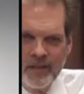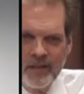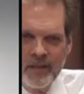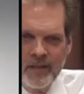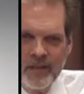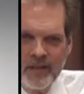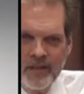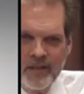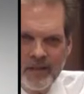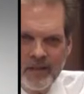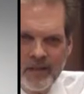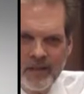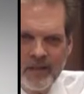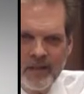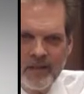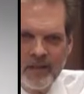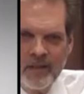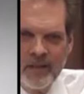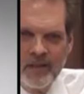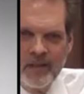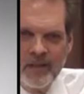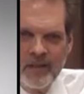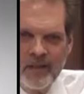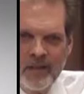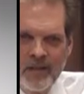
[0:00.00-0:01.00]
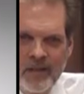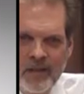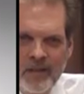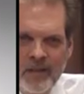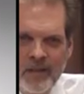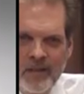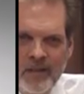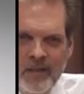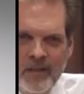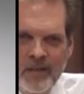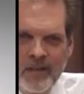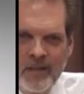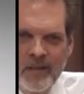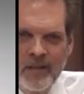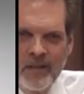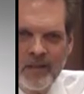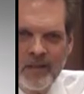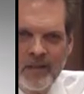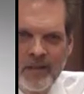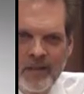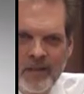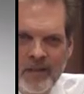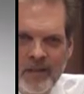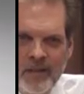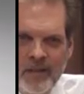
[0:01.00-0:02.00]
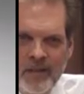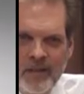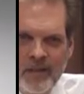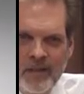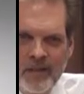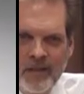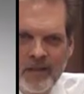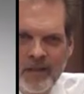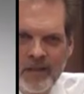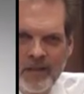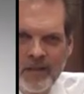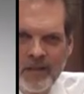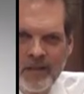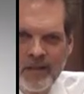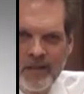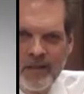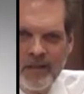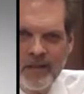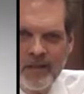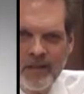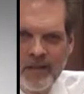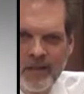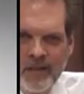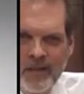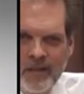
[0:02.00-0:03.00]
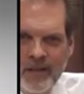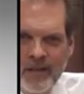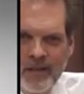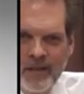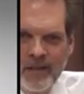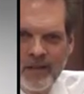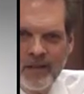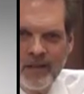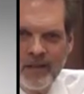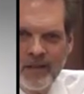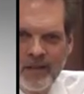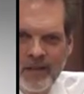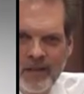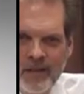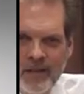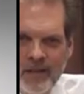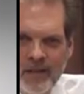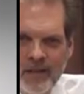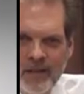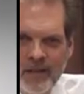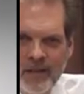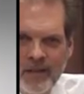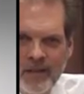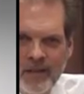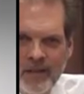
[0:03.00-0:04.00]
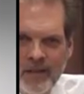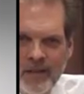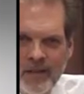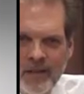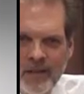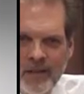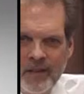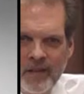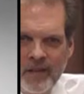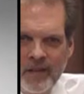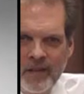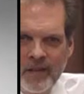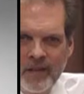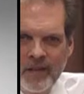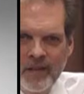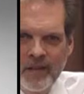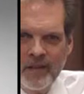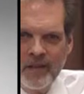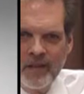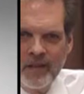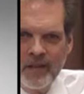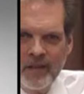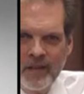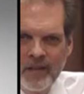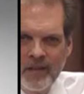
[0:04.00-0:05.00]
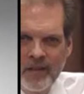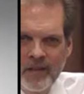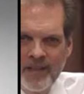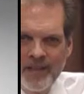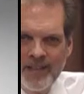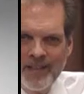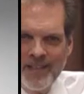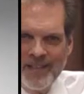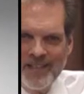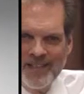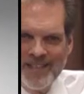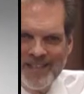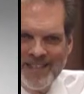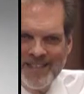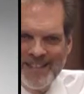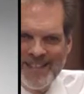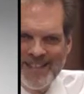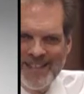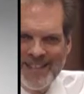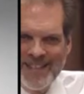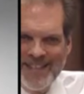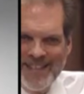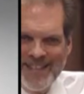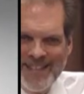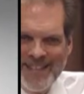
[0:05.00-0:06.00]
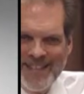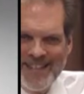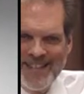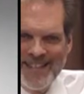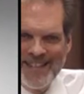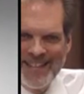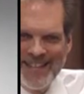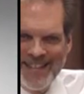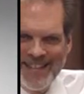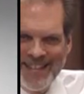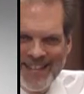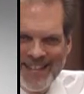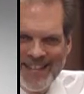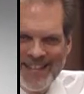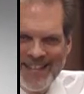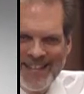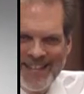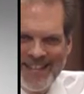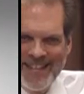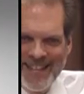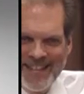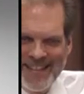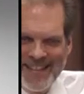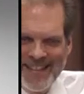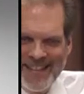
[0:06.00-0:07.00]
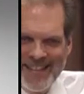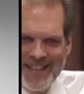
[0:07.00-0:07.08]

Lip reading: (silent)